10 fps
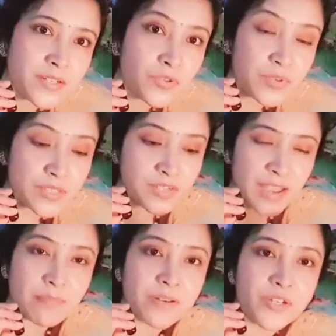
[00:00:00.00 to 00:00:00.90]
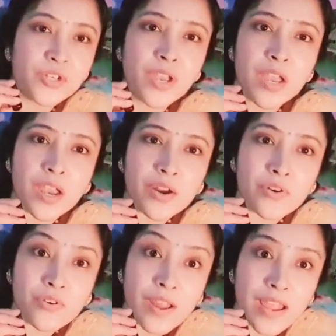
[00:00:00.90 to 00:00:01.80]
to establish
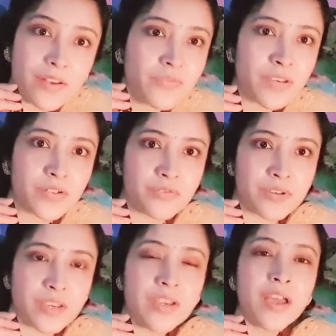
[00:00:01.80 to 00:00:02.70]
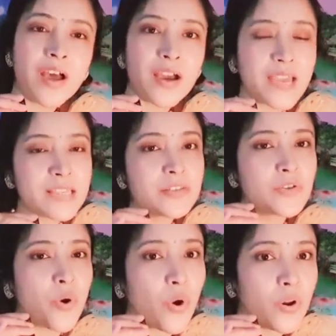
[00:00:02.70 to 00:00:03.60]
rare victory
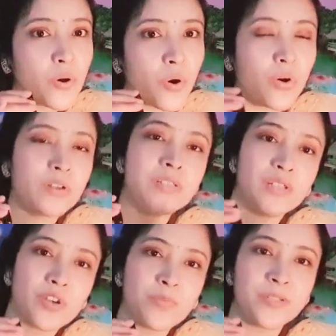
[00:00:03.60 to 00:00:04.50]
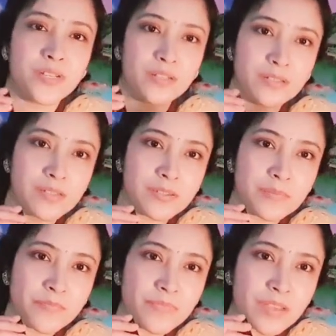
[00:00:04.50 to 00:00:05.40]
against all odds and
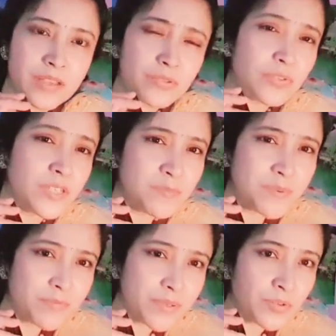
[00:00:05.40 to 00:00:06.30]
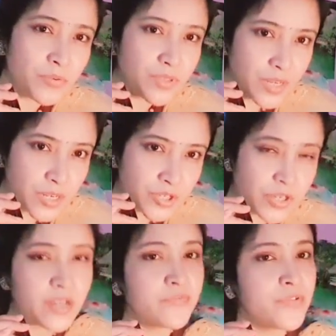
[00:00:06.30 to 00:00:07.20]
obstacles. So these people,
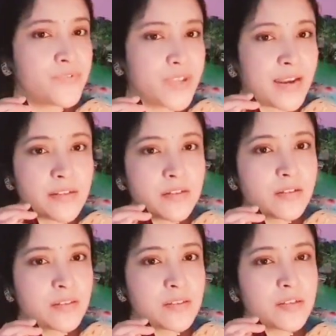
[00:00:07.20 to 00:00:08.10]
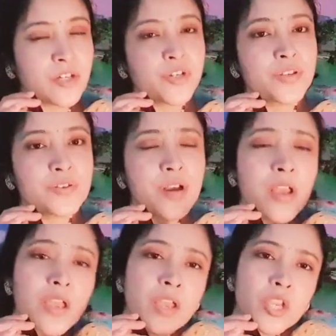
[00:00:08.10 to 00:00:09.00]
Uttarashadha, if you have Saturn in this nakshatra,
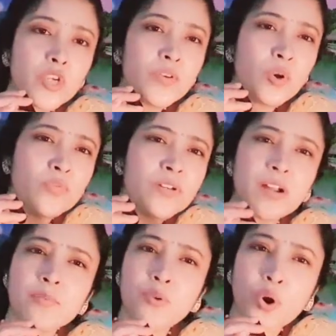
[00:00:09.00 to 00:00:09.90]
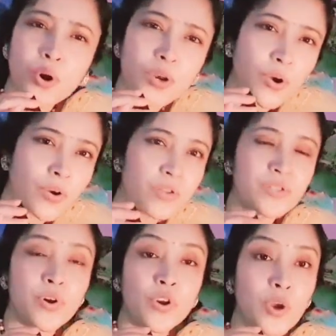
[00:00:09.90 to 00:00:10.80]
you will overcome all odds,
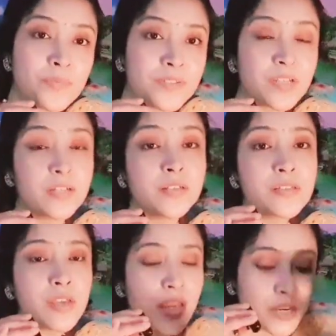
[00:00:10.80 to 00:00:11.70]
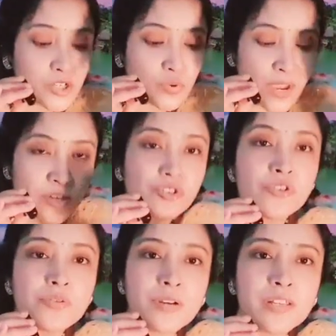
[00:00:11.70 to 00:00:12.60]
all obstacles to
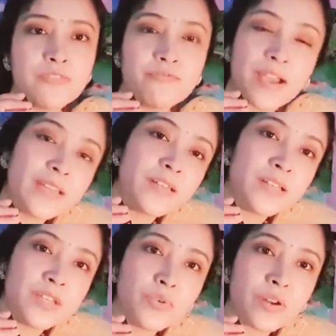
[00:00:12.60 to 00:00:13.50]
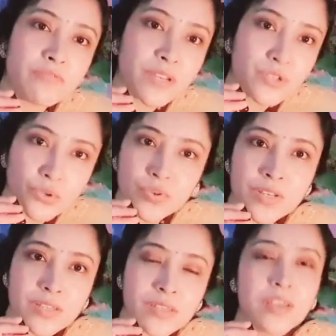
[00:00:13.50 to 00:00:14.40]
ensure that finally you are
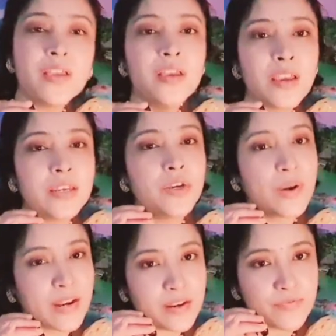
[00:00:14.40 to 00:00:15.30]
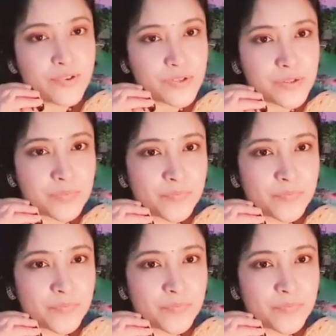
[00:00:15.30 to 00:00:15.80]
victorious in your endeavors.